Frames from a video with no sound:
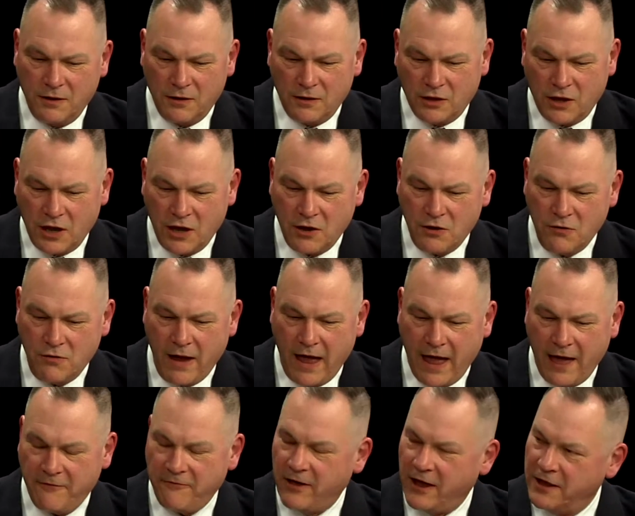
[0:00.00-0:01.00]
do you
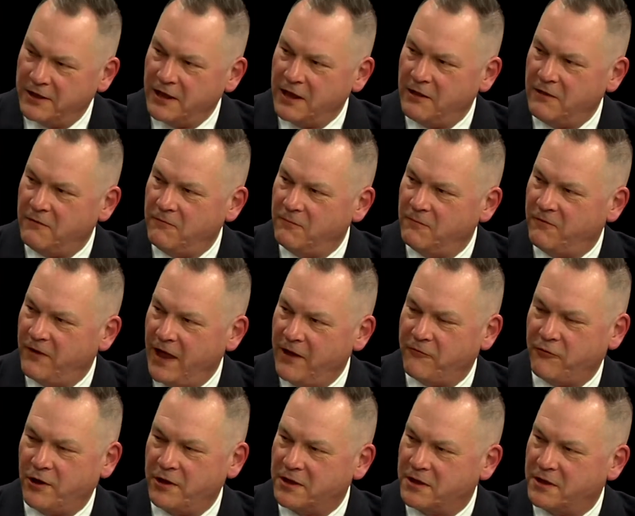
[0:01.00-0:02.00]
have any
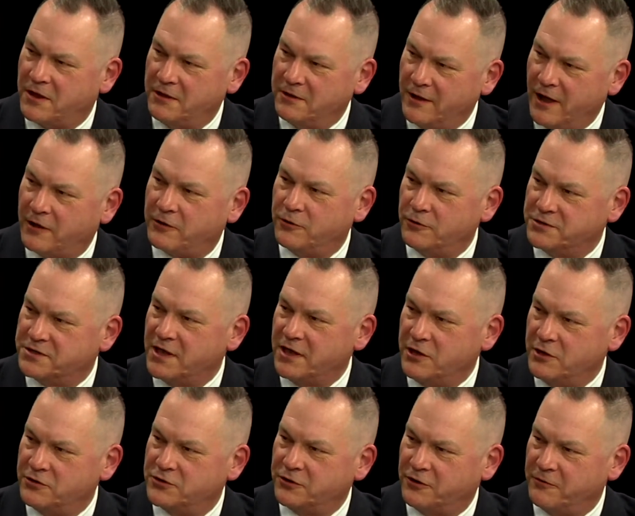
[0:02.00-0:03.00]
favorite conductors that
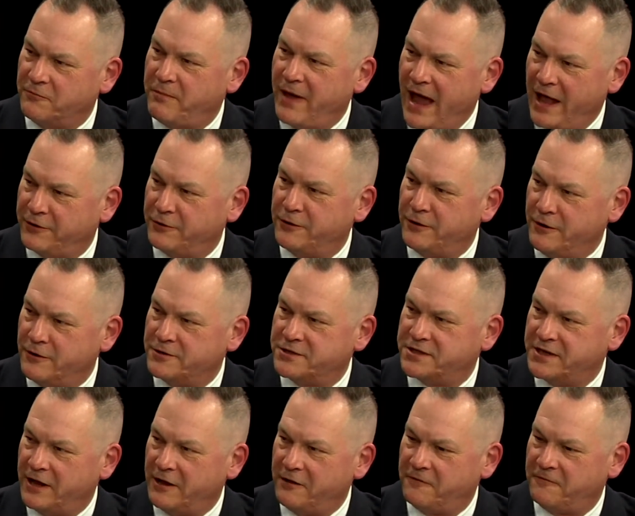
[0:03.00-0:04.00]
you sort of pattern
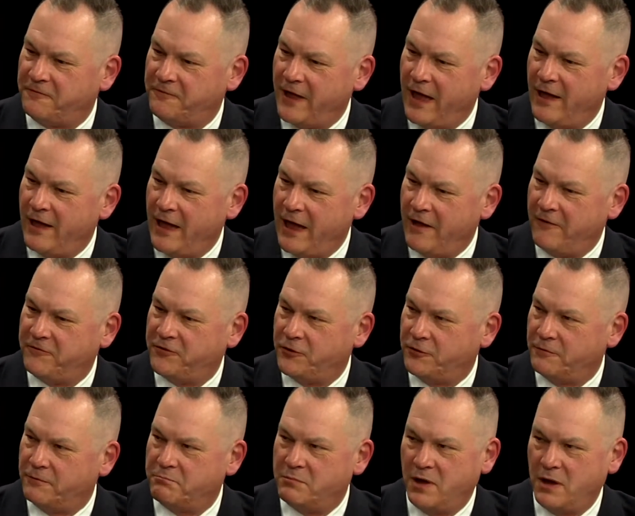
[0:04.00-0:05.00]
yourself
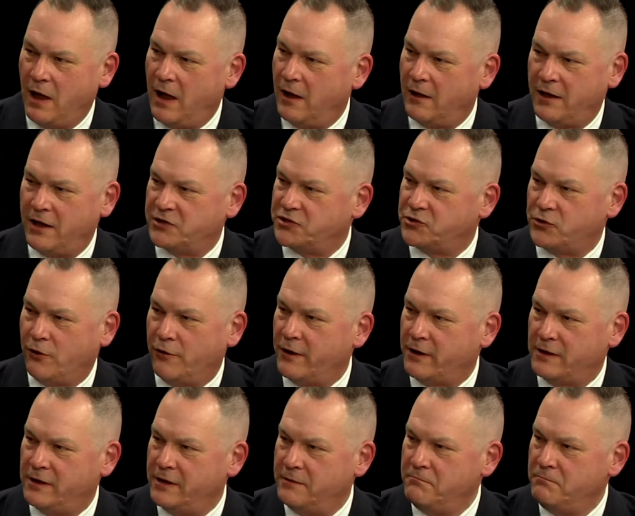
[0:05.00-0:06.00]
after
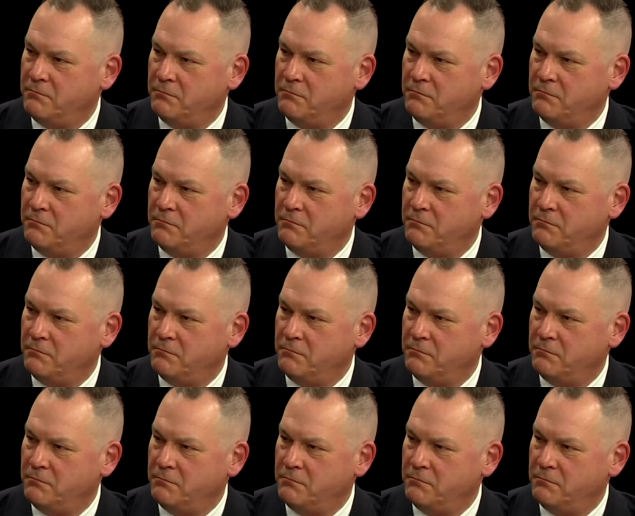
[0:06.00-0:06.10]
historically?